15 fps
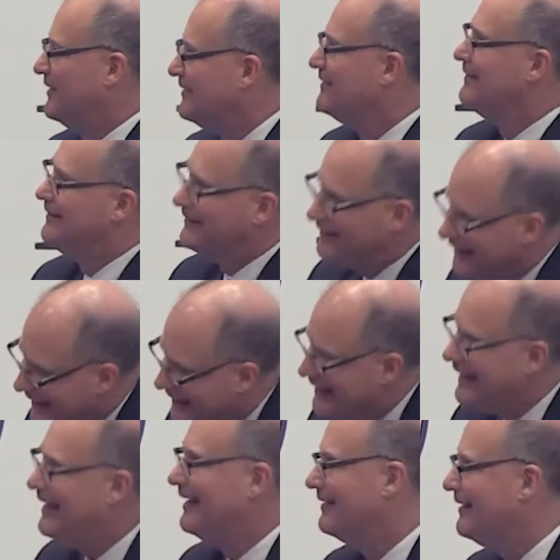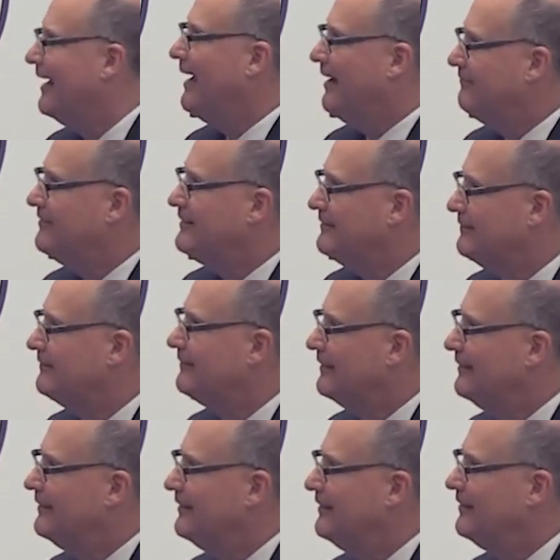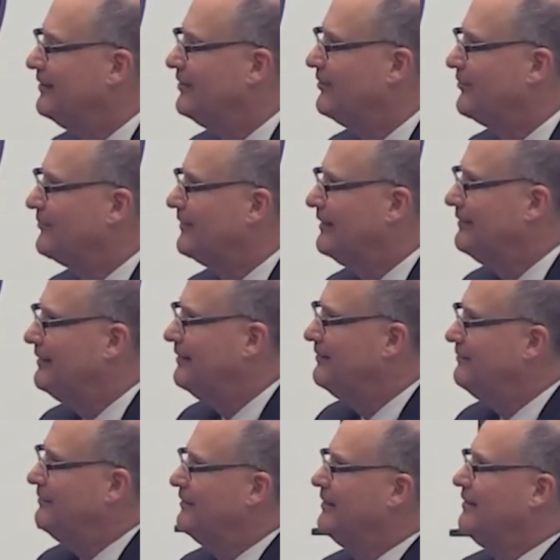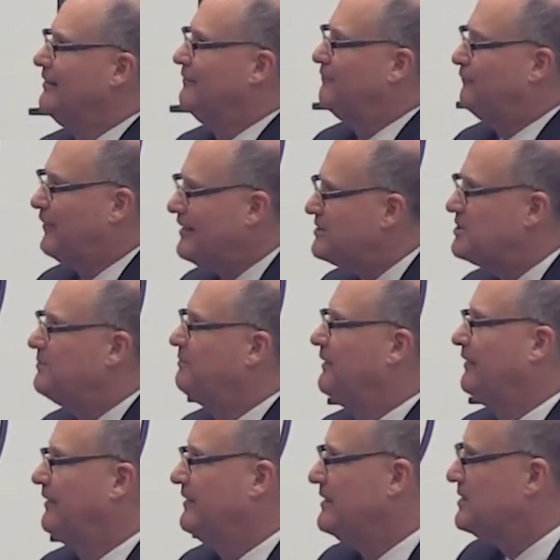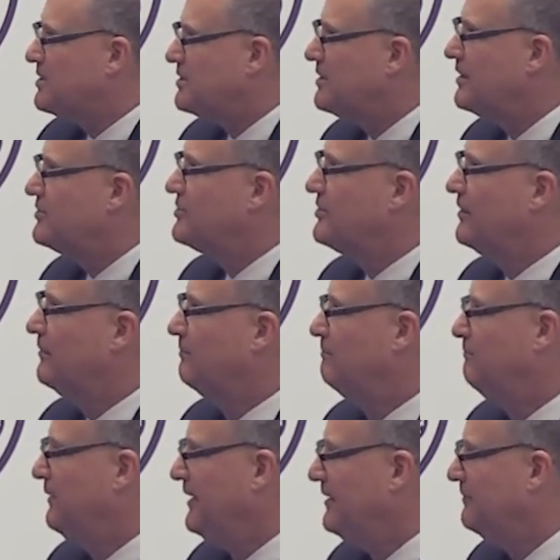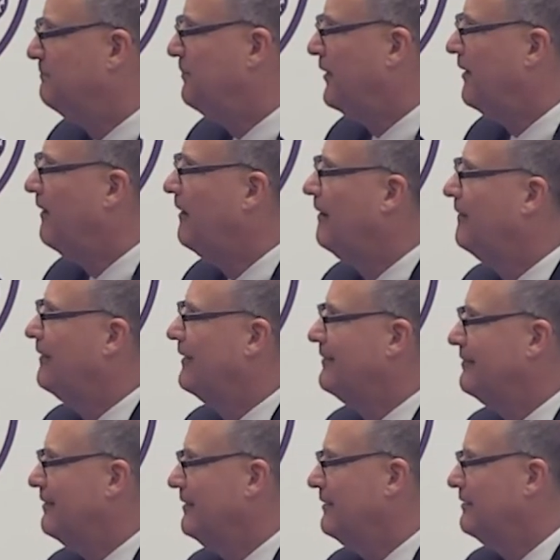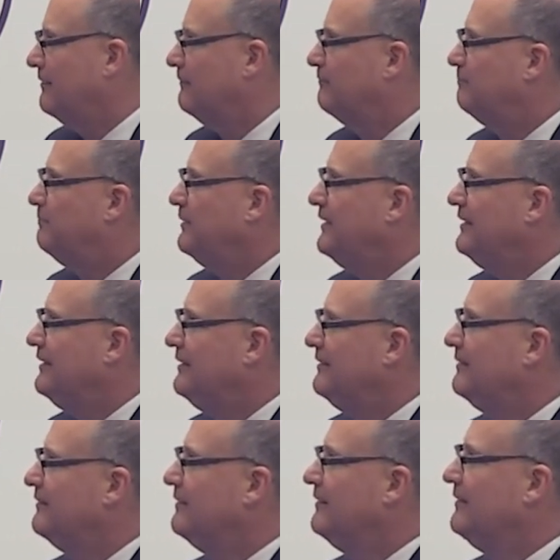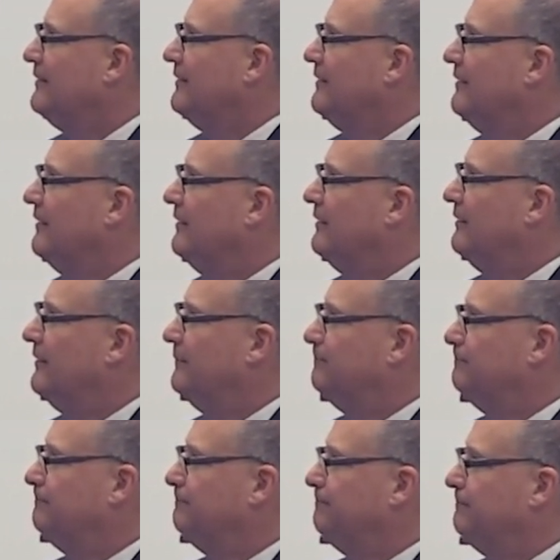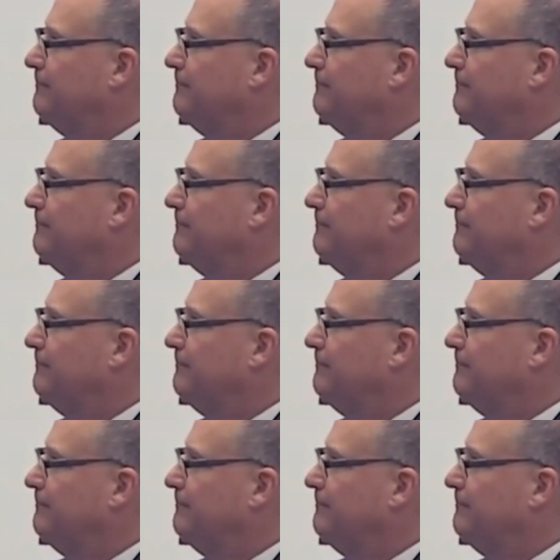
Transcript: But again, having, you know, flexibility is such a big part, I think, of being um,